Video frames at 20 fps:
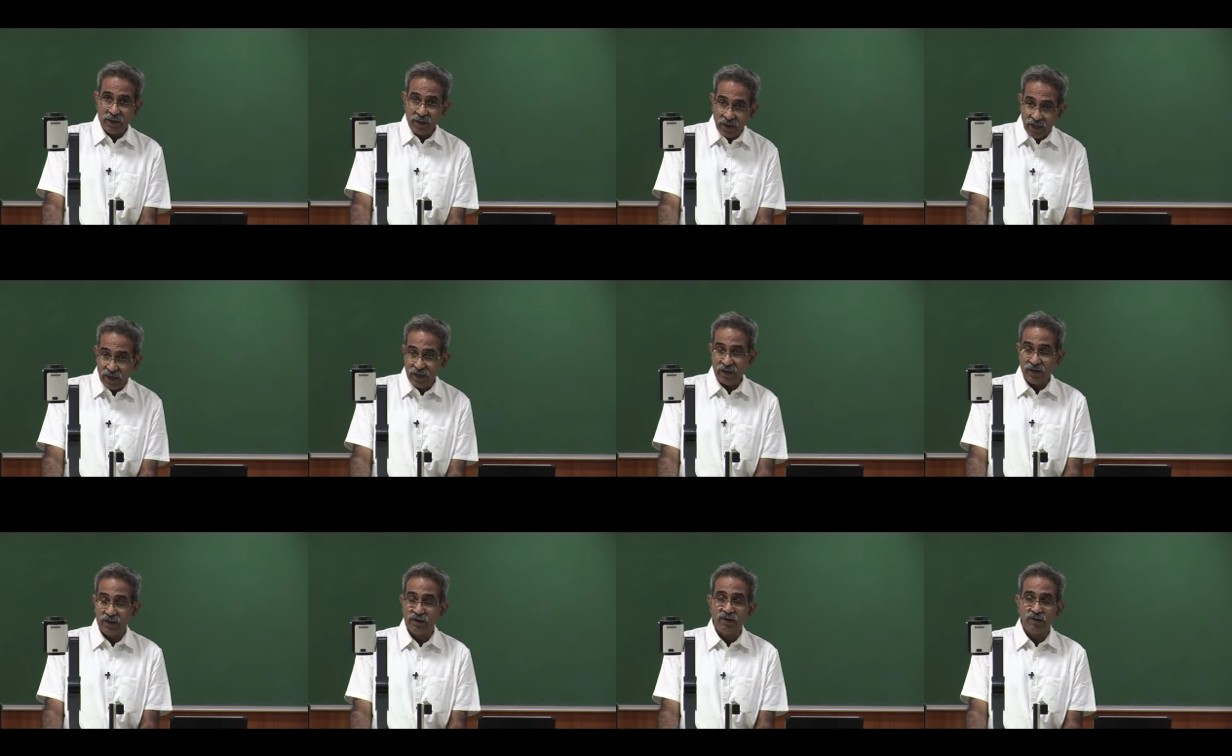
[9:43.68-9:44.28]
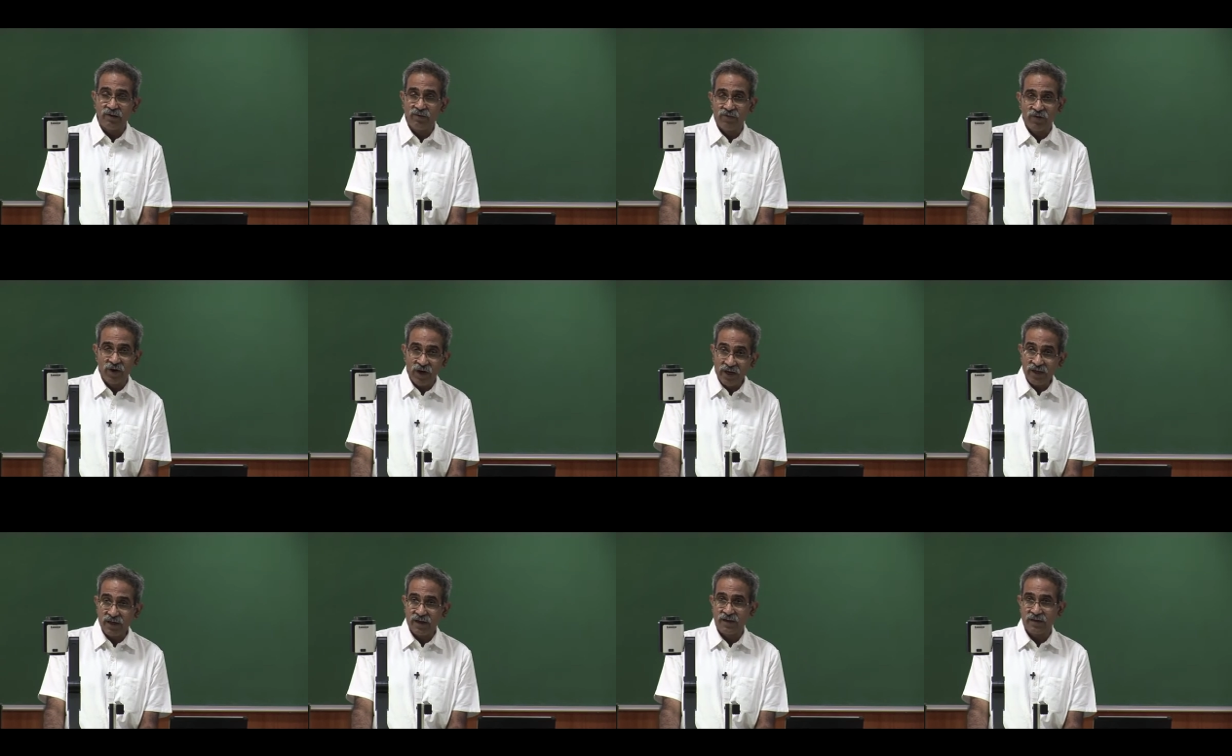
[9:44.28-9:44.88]
here
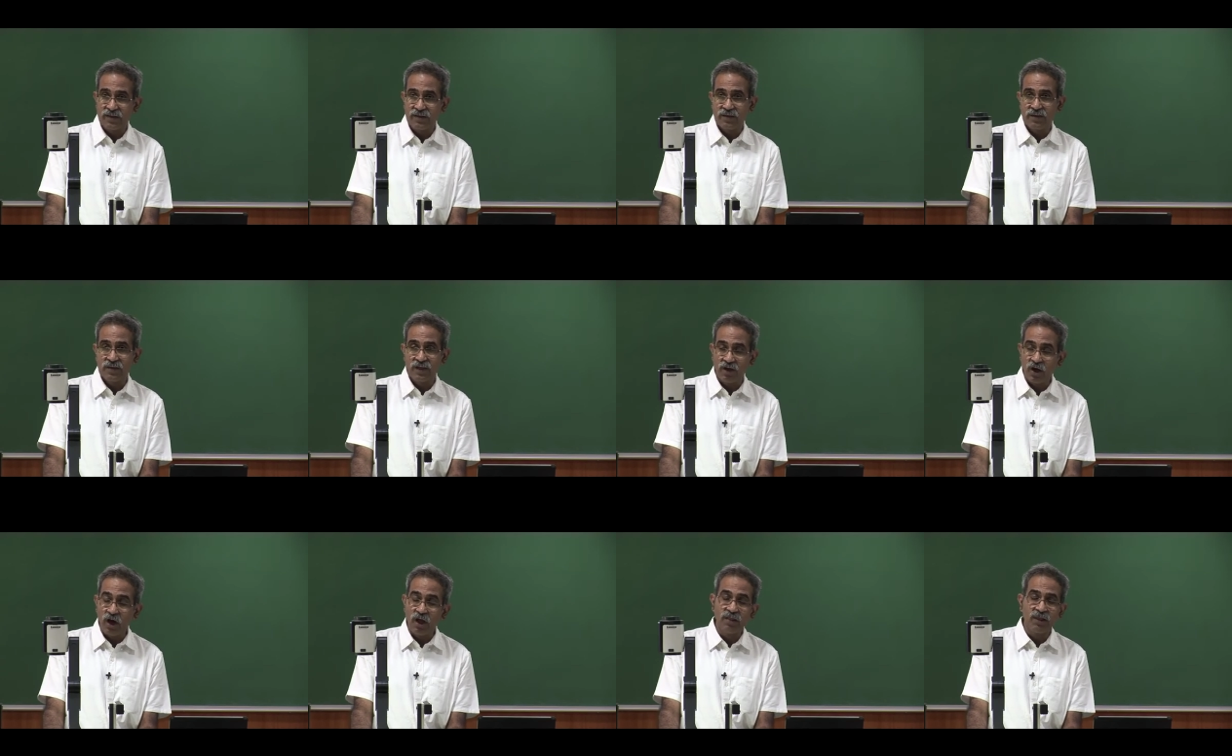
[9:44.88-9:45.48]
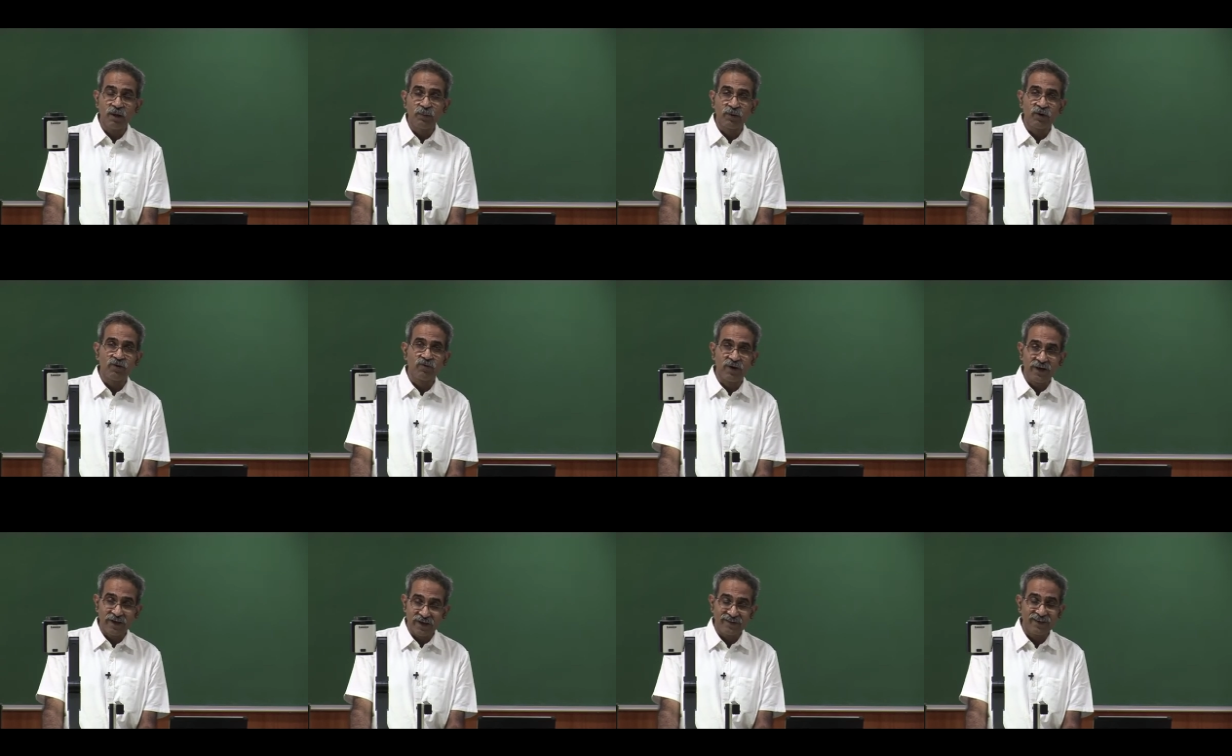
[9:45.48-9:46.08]
work, the concept of
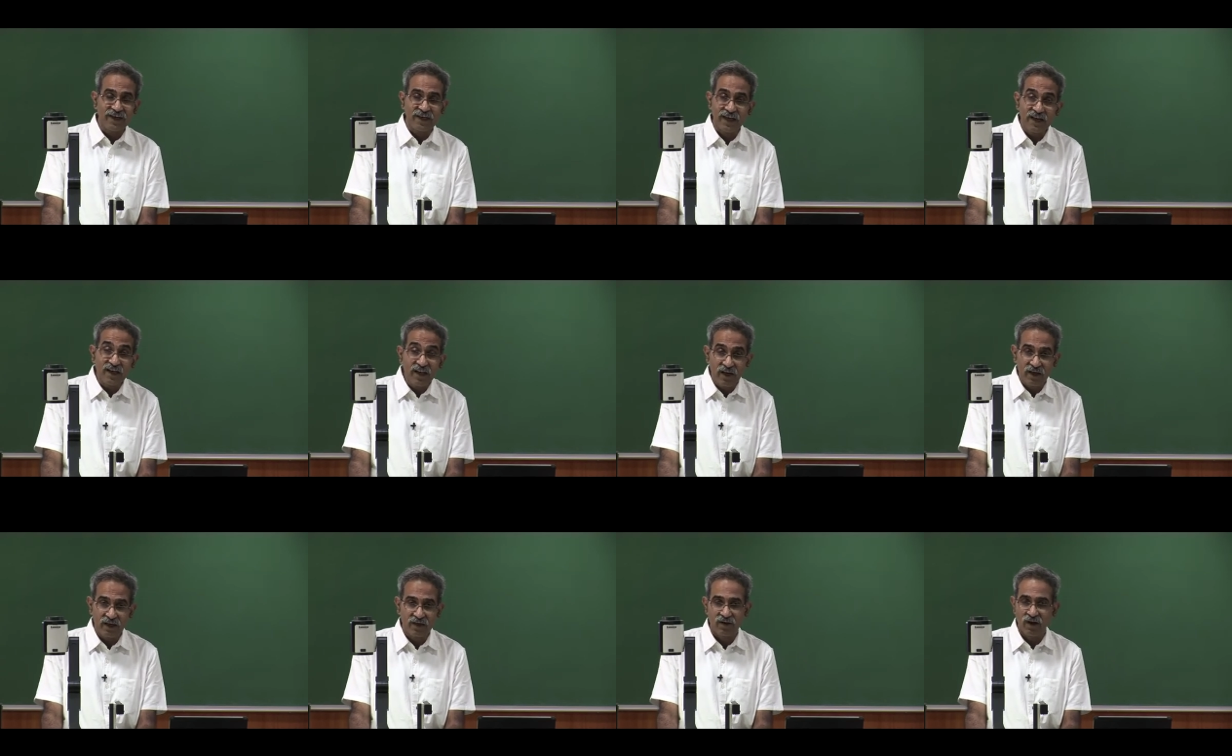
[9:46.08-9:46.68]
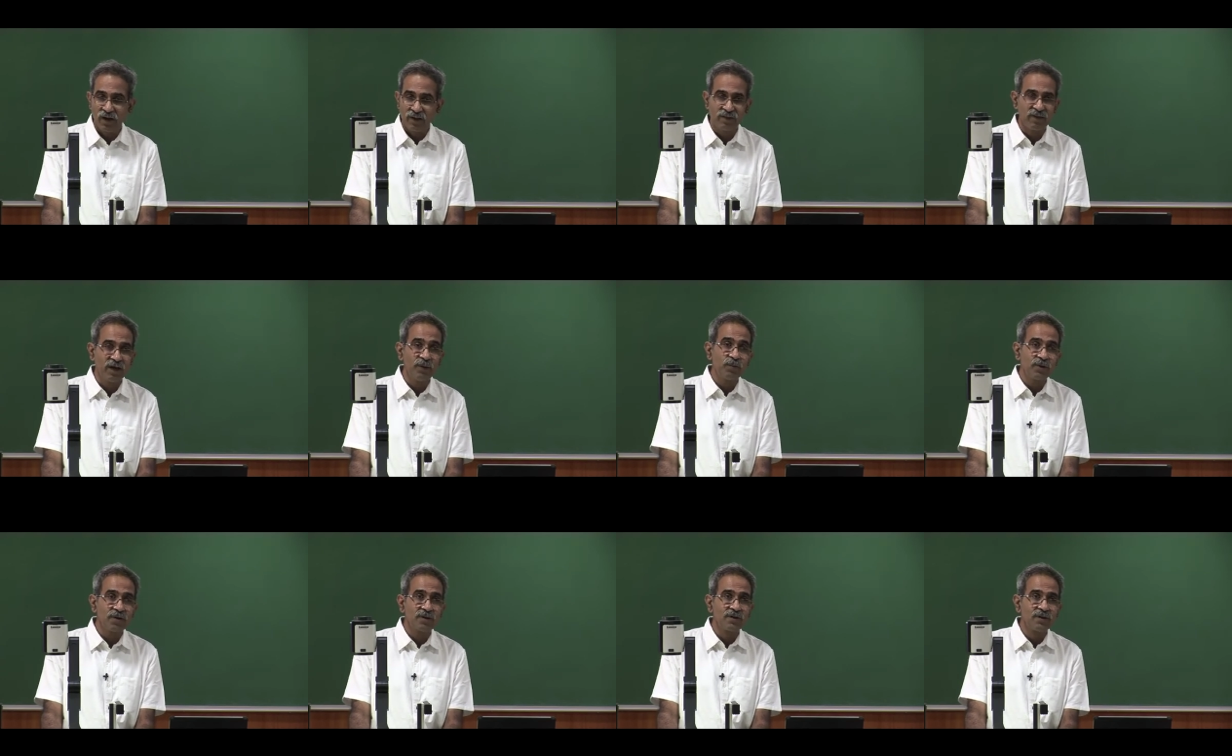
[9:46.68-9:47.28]
work is a technical
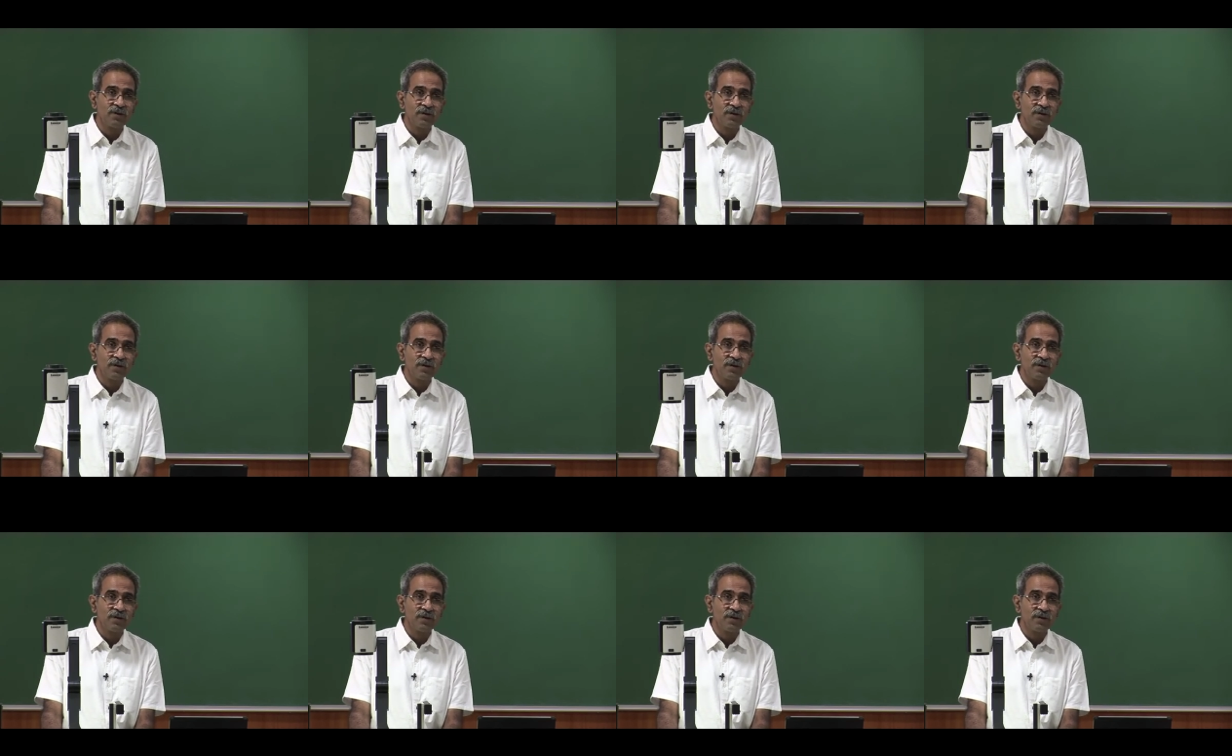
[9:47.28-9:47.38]
concept,